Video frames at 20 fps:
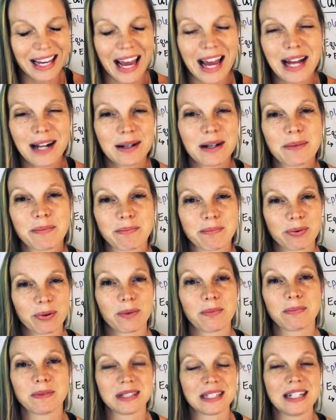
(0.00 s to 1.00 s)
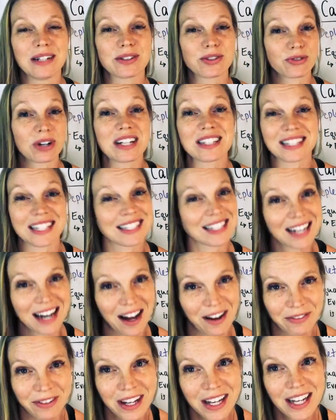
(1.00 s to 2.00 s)
Can't you know stress this
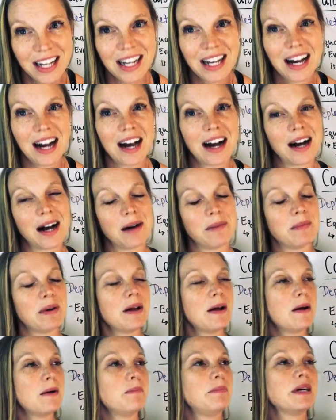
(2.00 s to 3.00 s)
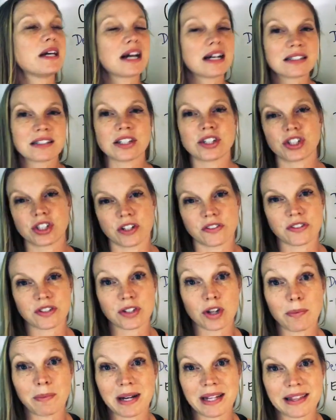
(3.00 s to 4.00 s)
enough um, because it shifts
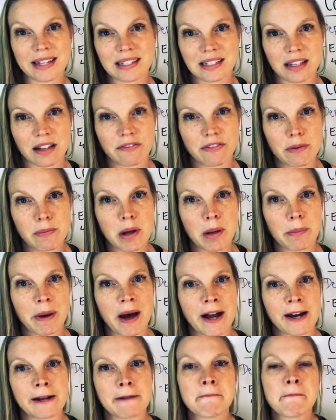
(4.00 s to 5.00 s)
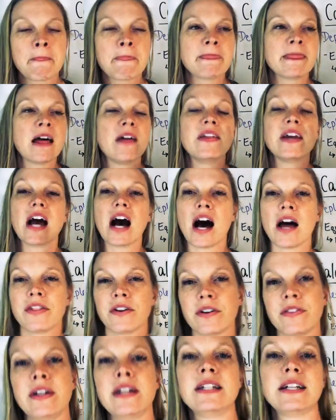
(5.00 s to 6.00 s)
so many things in the female body. Now, the
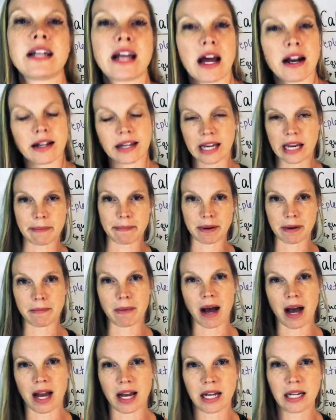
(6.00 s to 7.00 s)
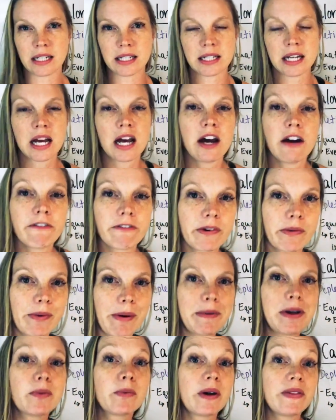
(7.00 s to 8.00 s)
other thing to kind of keep in mind for
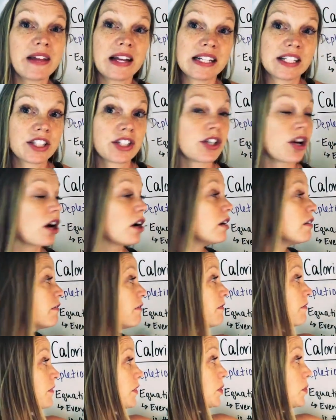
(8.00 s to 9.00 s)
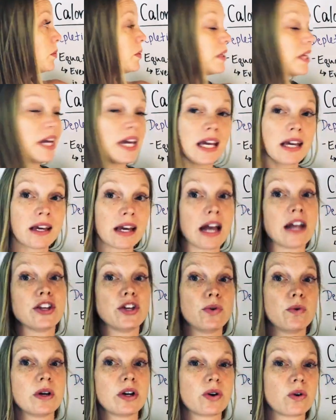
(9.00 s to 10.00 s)
women when they start fueling
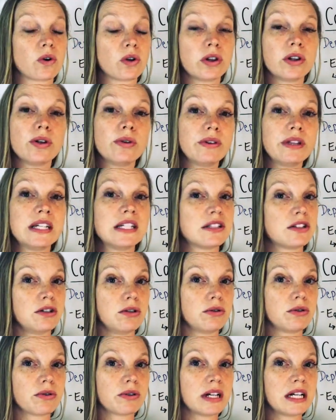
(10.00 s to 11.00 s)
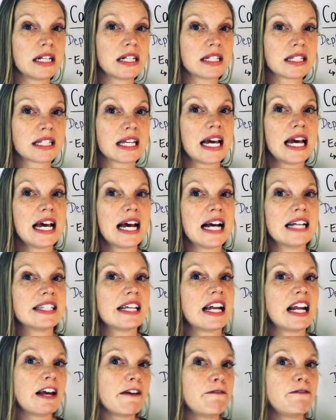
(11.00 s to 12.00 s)
and you include these nutrients is
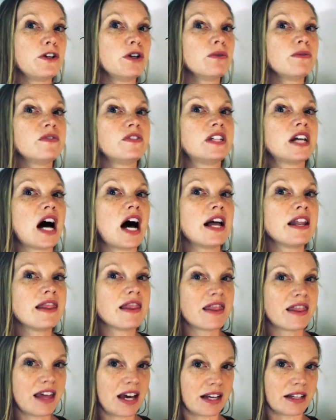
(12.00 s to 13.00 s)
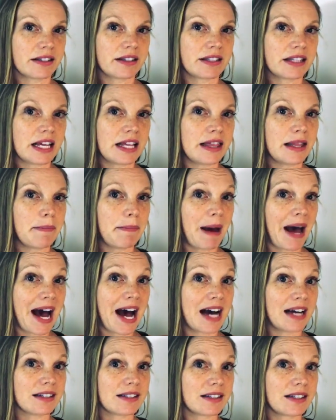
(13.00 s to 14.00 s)
that if you've done this in the
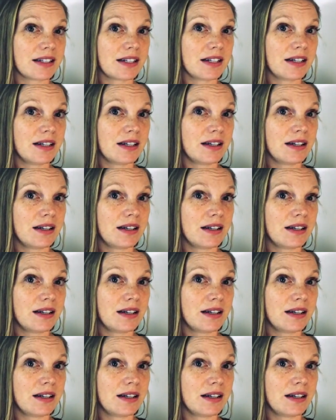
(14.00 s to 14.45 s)
past,